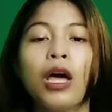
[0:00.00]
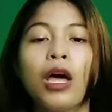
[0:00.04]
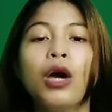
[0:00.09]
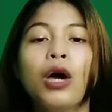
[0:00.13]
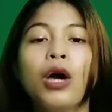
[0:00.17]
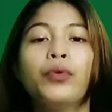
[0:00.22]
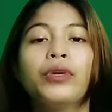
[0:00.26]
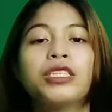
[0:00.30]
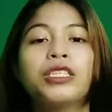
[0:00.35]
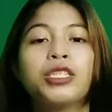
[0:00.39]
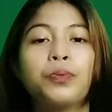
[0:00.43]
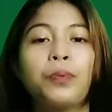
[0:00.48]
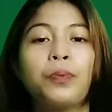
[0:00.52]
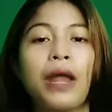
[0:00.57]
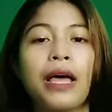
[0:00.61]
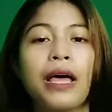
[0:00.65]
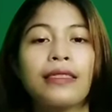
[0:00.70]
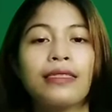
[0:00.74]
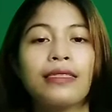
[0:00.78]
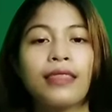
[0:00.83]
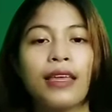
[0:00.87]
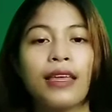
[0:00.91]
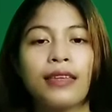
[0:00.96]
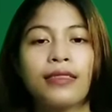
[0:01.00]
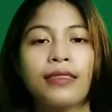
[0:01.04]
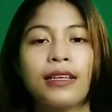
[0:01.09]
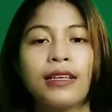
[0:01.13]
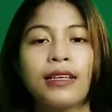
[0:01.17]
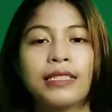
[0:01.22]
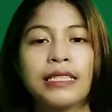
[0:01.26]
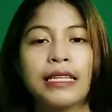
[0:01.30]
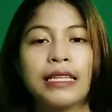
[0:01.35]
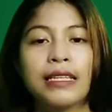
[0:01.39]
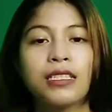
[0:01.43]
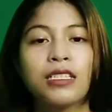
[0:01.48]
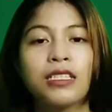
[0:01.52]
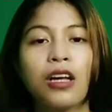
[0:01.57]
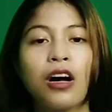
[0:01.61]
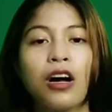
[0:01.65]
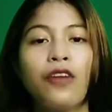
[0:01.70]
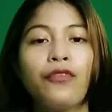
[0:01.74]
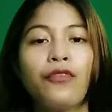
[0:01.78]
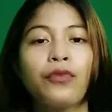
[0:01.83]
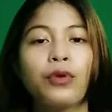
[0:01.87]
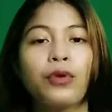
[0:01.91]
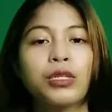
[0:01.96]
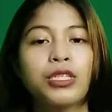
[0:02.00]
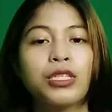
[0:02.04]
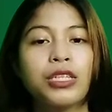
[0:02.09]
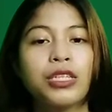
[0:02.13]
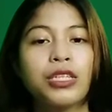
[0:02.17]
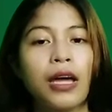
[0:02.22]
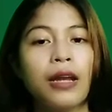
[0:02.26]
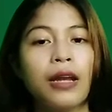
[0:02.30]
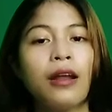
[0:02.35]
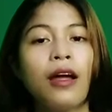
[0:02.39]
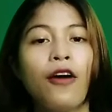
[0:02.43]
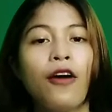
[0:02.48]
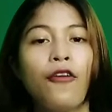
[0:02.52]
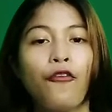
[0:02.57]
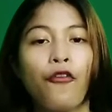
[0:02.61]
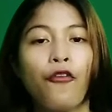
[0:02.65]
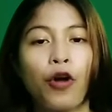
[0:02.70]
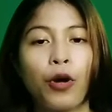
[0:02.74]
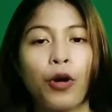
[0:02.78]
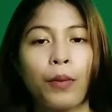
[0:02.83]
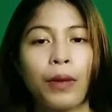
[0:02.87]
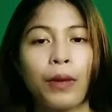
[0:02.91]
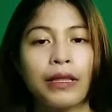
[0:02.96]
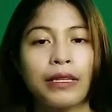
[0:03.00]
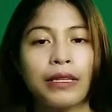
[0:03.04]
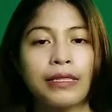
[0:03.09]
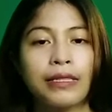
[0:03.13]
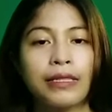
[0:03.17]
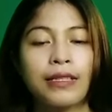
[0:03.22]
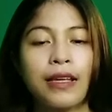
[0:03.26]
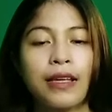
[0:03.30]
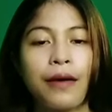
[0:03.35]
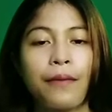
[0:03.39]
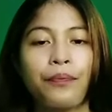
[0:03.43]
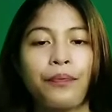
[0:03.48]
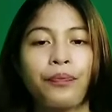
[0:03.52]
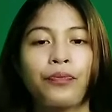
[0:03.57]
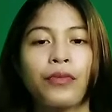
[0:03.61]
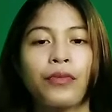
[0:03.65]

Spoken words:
which planted the seeds of Russian formalism.